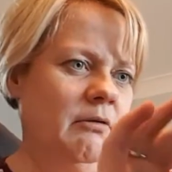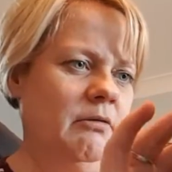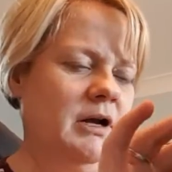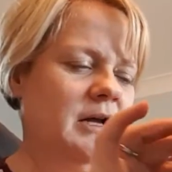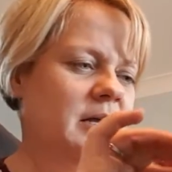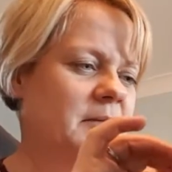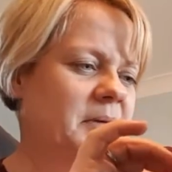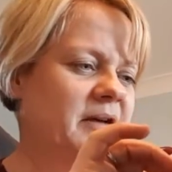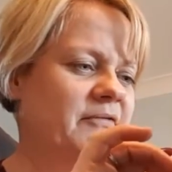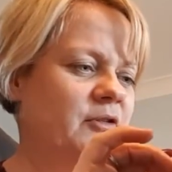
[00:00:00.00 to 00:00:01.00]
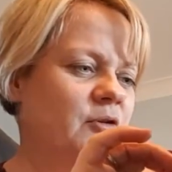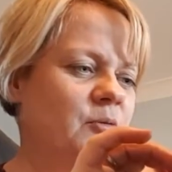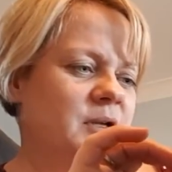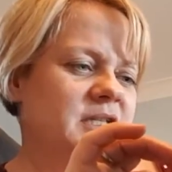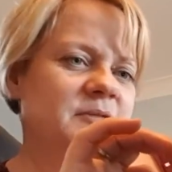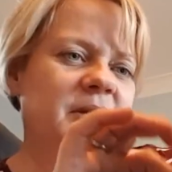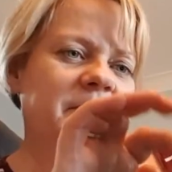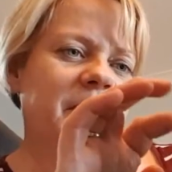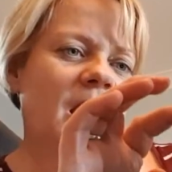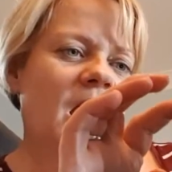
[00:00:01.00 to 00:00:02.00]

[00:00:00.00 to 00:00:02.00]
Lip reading: bit of a long-winded way.